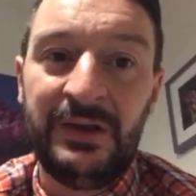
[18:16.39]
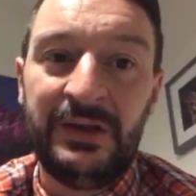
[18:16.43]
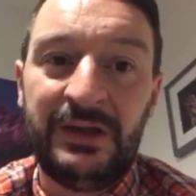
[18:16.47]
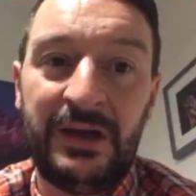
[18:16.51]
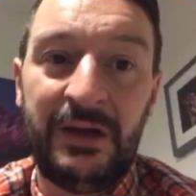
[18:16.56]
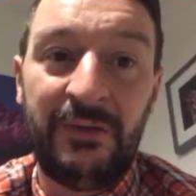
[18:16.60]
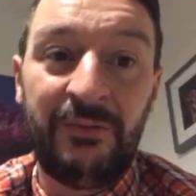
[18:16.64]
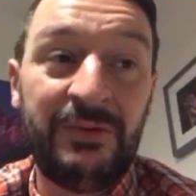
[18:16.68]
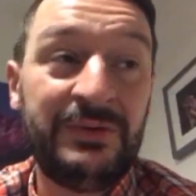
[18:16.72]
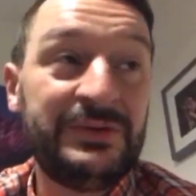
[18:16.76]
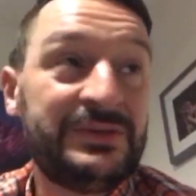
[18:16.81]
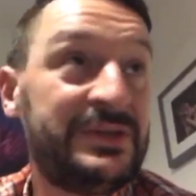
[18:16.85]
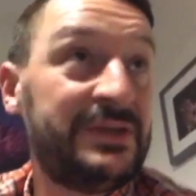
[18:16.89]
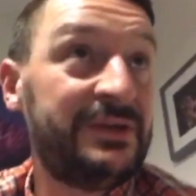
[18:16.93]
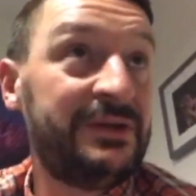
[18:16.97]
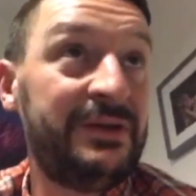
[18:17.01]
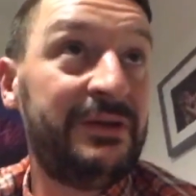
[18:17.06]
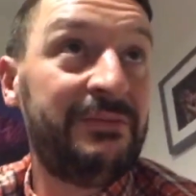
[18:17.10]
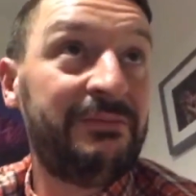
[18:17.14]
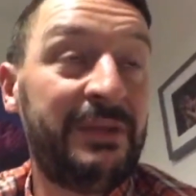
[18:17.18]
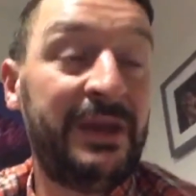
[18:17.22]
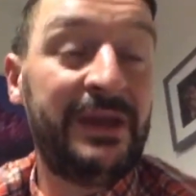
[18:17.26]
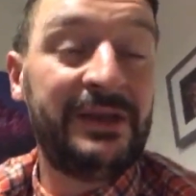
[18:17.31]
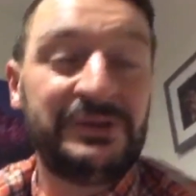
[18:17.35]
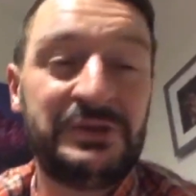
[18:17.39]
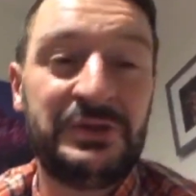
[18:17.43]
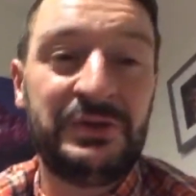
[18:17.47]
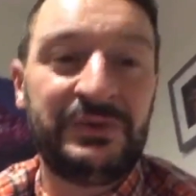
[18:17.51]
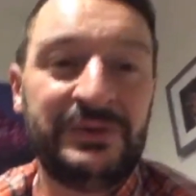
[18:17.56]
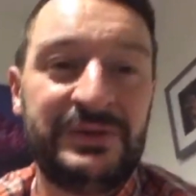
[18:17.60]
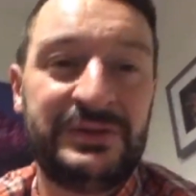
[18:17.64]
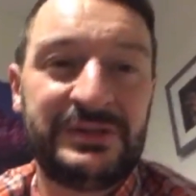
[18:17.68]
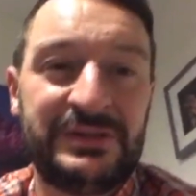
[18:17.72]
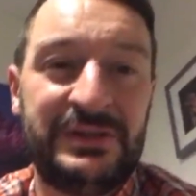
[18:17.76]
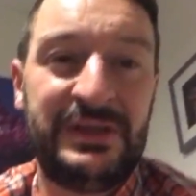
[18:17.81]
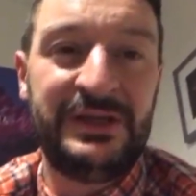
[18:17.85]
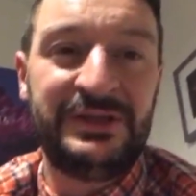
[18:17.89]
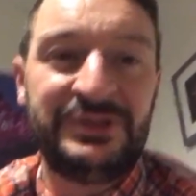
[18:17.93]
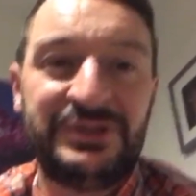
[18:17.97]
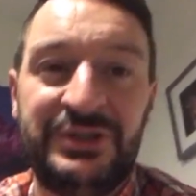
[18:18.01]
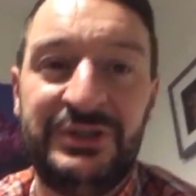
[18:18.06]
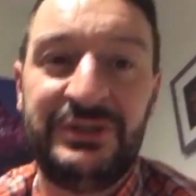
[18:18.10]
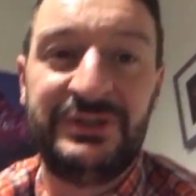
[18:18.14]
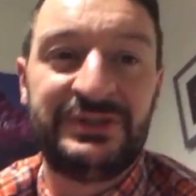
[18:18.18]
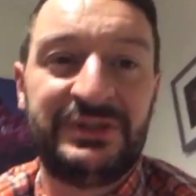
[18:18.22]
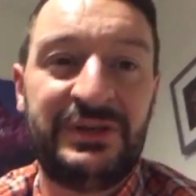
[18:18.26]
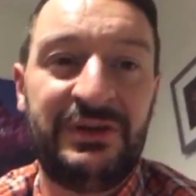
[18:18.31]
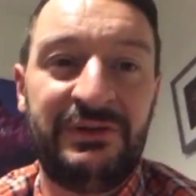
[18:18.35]
I want to make sure this addiction
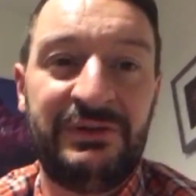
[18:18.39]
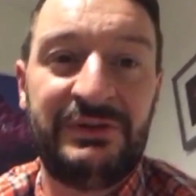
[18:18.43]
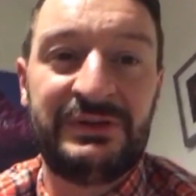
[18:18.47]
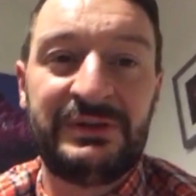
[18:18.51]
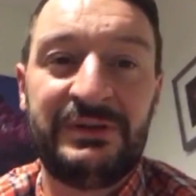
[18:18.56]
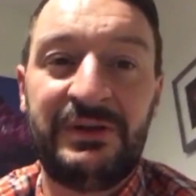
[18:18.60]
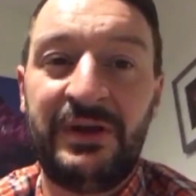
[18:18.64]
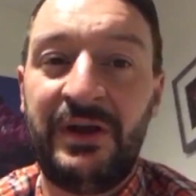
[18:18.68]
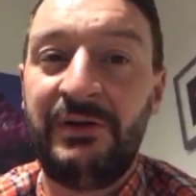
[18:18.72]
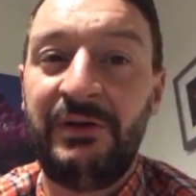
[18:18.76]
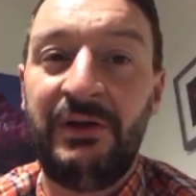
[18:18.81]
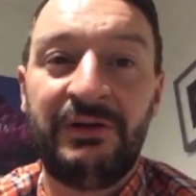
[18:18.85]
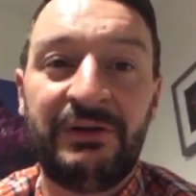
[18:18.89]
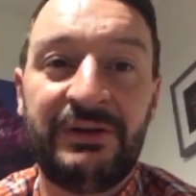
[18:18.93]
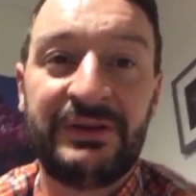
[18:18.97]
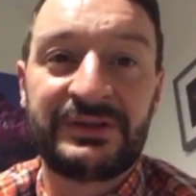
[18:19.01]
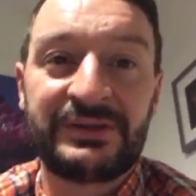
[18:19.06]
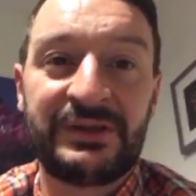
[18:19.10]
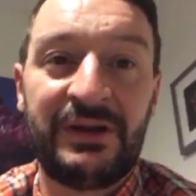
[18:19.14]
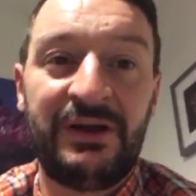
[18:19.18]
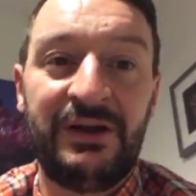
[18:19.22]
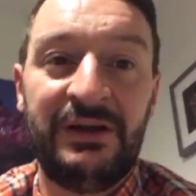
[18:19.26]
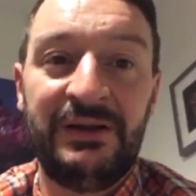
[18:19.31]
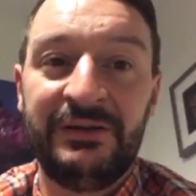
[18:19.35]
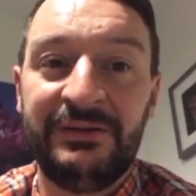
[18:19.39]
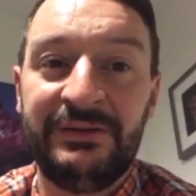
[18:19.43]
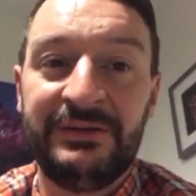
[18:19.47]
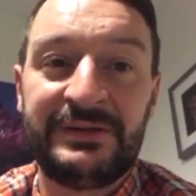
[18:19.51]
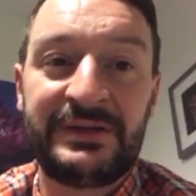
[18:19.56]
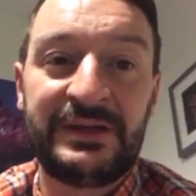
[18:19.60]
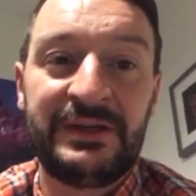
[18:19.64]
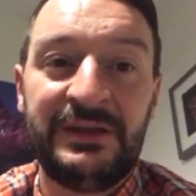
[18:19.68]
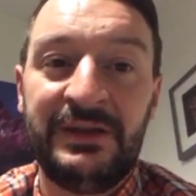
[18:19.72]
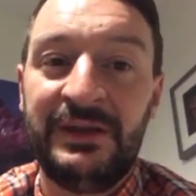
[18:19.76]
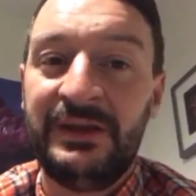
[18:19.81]
is no longer silent.